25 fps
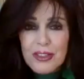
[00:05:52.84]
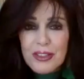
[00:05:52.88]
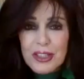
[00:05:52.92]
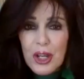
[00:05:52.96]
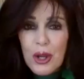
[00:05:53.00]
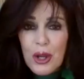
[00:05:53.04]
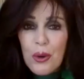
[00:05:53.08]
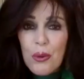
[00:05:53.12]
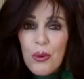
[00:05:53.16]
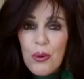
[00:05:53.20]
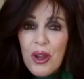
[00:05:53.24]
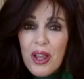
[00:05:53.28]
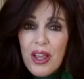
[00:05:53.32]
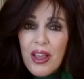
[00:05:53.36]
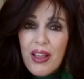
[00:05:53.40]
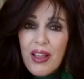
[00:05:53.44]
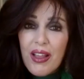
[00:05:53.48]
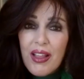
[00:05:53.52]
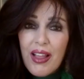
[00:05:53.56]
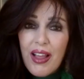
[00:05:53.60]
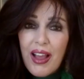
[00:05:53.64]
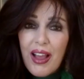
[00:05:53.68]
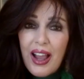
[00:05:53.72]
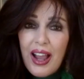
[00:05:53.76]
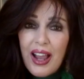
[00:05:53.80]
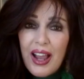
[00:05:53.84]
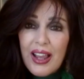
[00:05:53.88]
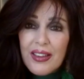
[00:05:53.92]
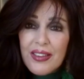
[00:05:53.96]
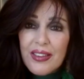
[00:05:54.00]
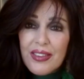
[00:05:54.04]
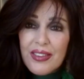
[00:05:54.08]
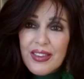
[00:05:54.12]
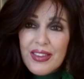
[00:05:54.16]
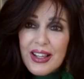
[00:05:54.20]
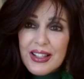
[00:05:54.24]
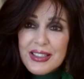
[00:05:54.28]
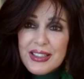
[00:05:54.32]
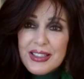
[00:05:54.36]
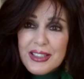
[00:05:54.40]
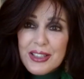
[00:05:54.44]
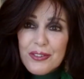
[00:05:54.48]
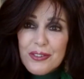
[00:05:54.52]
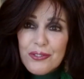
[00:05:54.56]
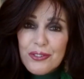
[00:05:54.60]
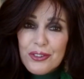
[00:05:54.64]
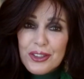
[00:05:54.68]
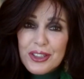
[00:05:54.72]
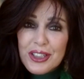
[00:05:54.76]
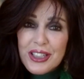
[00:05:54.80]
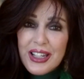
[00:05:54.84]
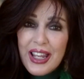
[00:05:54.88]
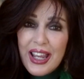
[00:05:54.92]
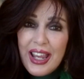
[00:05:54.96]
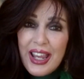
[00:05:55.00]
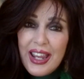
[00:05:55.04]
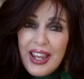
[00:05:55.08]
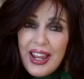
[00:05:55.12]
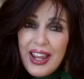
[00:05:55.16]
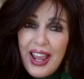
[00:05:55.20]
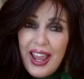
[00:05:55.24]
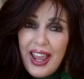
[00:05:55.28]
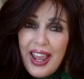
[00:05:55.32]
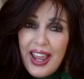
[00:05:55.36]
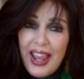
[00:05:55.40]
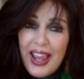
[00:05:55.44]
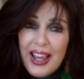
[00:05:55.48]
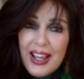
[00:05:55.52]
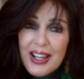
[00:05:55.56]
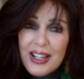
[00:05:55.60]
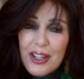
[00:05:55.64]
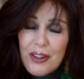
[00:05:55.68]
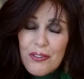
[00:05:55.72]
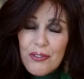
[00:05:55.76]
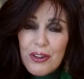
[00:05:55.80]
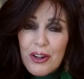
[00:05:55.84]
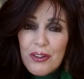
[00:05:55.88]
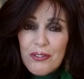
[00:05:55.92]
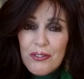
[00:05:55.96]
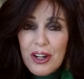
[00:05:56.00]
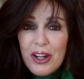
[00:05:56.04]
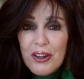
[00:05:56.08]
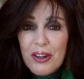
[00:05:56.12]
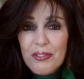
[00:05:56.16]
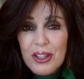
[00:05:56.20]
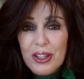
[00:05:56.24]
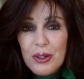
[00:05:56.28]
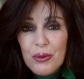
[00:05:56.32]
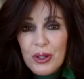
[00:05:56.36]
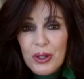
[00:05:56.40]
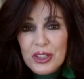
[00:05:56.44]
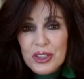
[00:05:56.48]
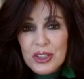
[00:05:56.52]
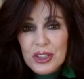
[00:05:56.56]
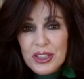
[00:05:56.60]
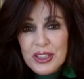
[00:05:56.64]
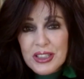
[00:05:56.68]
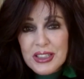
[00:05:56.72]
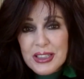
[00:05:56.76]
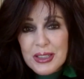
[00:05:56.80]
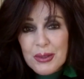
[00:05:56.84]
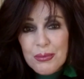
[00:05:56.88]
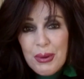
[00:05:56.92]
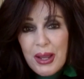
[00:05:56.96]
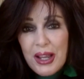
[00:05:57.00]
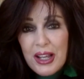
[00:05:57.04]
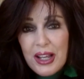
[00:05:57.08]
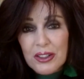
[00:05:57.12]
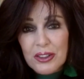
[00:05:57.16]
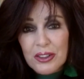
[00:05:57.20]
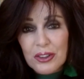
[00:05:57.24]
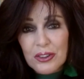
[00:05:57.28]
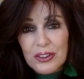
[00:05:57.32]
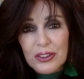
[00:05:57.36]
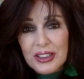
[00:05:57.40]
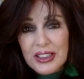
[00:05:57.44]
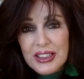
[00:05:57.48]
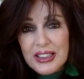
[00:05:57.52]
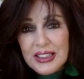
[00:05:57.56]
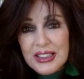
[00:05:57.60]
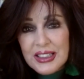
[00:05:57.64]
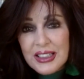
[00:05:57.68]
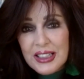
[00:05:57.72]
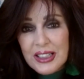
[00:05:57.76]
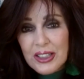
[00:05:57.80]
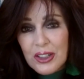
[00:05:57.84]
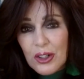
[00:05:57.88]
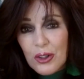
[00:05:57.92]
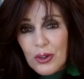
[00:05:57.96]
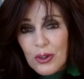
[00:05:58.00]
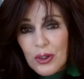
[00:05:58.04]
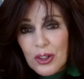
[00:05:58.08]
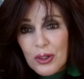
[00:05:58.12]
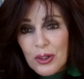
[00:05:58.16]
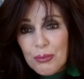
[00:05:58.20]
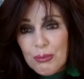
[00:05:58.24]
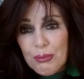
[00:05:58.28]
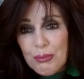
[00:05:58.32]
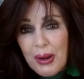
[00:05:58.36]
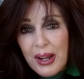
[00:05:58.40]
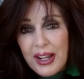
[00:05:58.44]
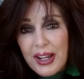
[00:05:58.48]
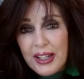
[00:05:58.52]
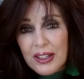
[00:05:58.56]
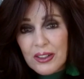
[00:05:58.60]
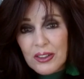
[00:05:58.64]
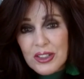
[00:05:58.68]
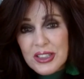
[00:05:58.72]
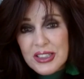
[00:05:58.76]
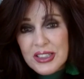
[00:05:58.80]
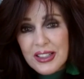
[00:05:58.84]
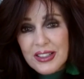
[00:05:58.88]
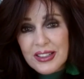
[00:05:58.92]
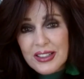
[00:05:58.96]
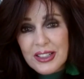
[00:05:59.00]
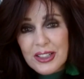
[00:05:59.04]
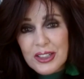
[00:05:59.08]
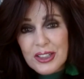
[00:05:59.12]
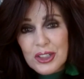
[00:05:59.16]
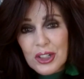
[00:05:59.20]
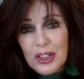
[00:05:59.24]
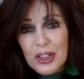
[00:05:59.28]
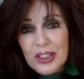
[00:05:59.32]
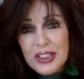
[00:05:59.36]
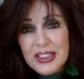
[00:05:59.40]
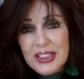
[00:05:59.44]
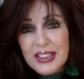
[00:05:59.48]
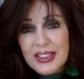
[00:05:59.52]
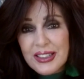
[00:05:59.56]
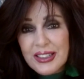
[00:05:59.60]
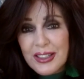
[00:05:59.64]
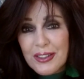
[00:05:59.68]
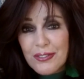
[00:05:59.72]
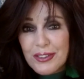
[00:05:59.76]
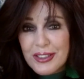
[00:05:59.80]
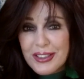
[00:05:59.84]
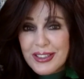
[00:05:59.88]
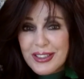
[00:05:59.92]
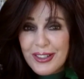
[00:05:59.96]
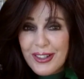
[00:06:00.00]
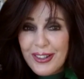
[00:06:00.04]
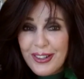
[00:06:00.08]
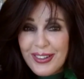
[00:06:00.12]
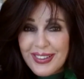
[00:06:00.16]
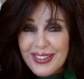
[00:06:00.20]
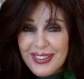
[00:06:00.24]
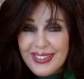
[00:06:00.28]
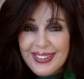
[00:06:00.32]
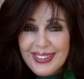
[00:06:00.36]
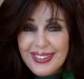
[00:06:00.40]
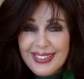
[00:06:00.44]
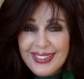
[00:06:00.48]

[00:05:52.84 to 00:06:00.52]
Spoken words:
So that's it for today. And if you ever have any questions about your lending or buying or selling in Charleston, give us a call.